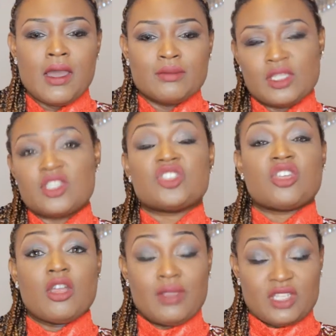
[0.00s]

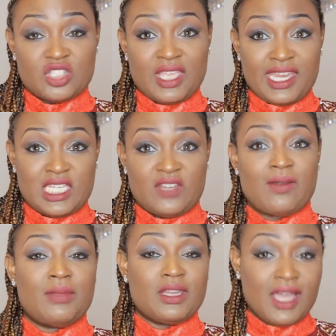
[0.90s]
discouraged state, if
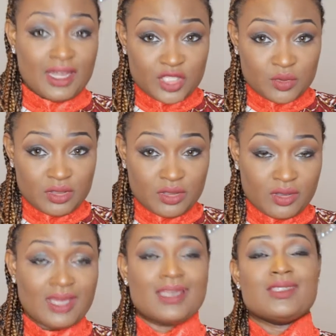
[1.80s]
I'm being honest with you
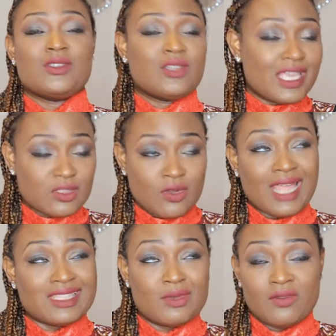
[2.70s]
guys. You guys know I
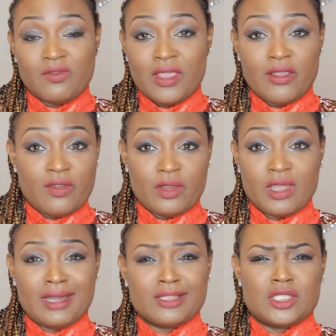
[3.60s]
like to be very, very
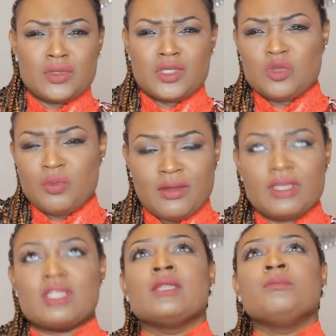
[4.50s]
honest and
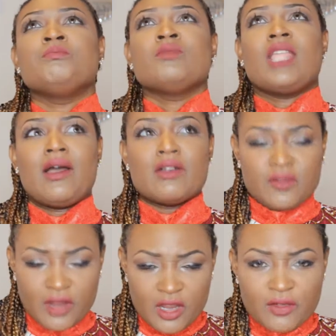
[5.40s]
transparent. I was
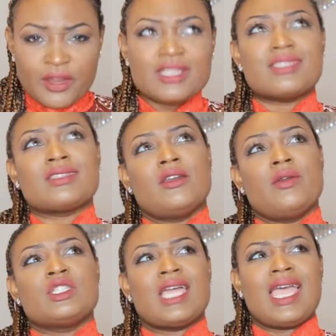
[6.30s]
very, very
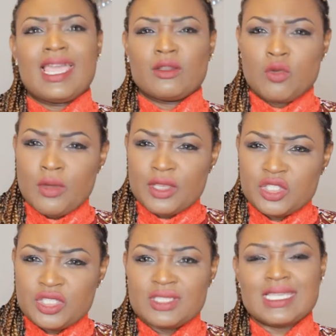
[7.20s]
discouraged. I had
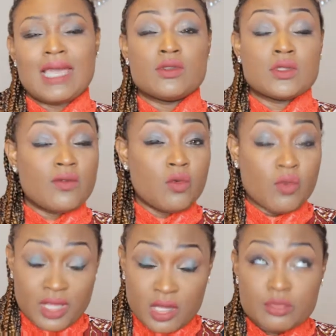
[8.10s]
questions. I was
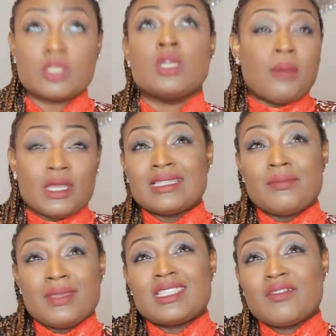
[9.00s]
overwhelmed. But in the
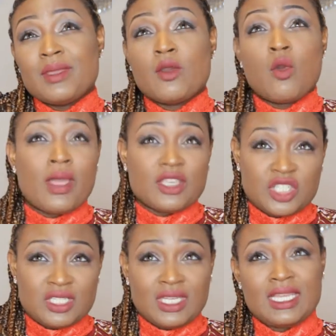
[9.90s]
midst of me
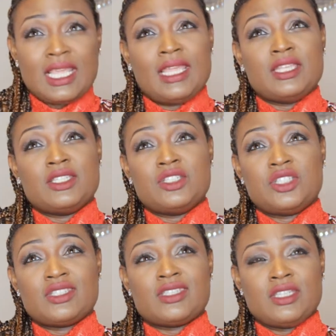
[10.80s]
questioning and
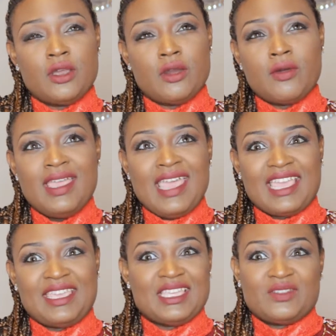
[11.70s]
just, you know,
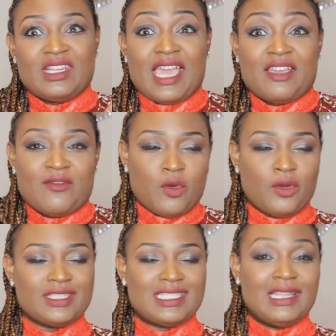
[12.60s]
I guess for the lack of
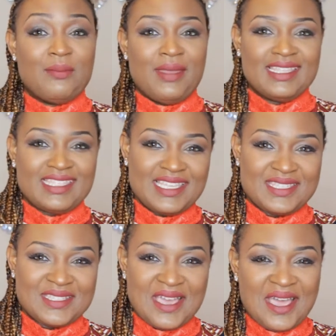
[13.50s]
words, lamenting
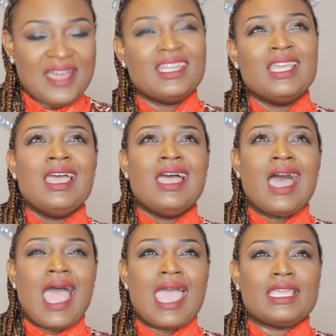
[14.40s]
to God,
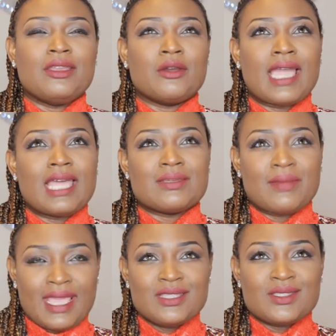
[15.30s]
I, you know, got
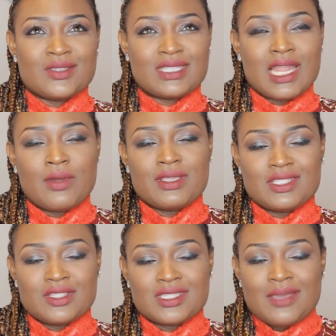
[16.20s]
some answers that I wanted
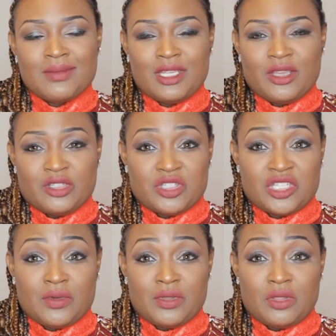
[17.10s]
to just come in here and just
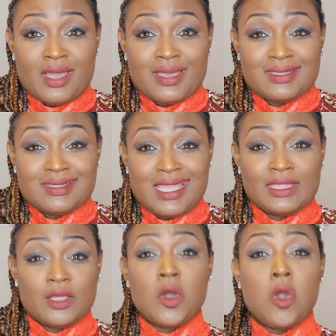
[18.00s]
share with you guys today
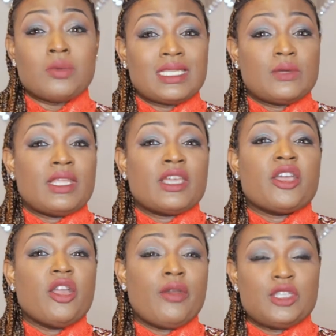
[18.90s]
in the hopes that it would
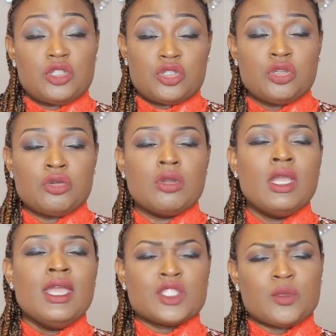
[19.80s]
encourage you to
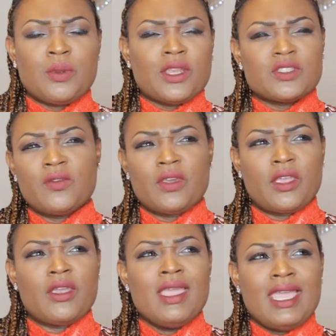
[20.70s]

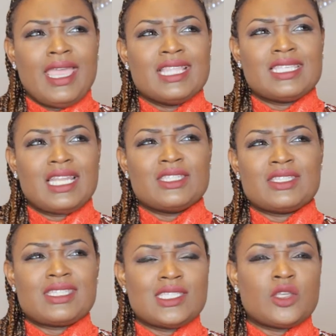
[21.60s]
persevere and to learn to
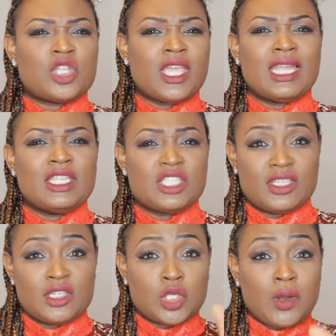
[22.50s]
see your challenges
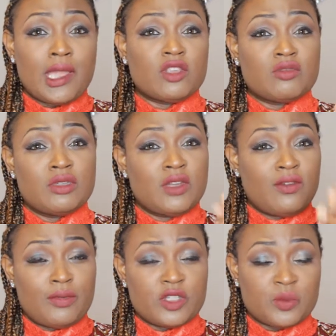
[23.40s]
and trials from a
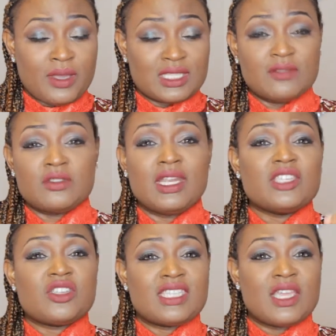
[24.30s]
different perspective. So
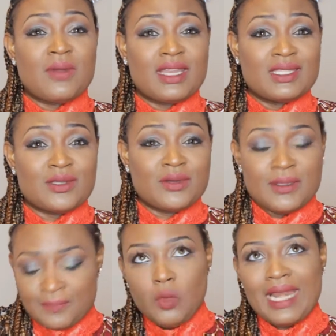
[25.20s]
let's just get right into
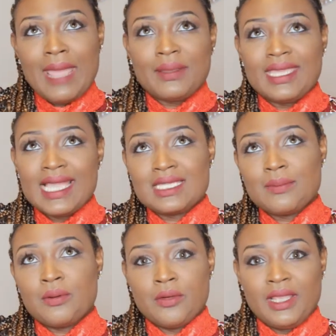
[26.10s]
it. When I began to
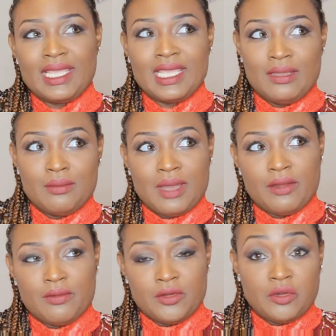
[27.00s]
pray in
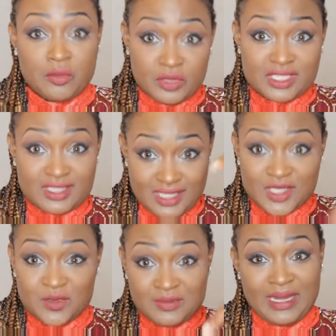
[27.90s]
my room, which is
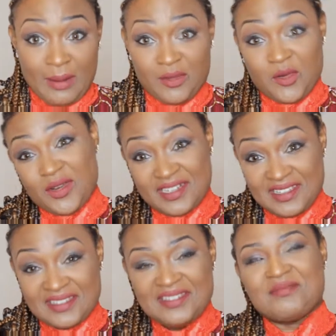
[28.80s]
this room that I'm recording
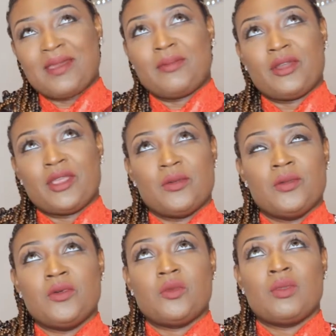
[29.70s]
in, my prayer
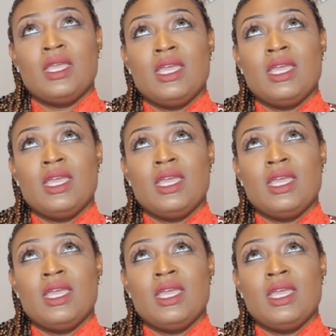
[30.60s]
room,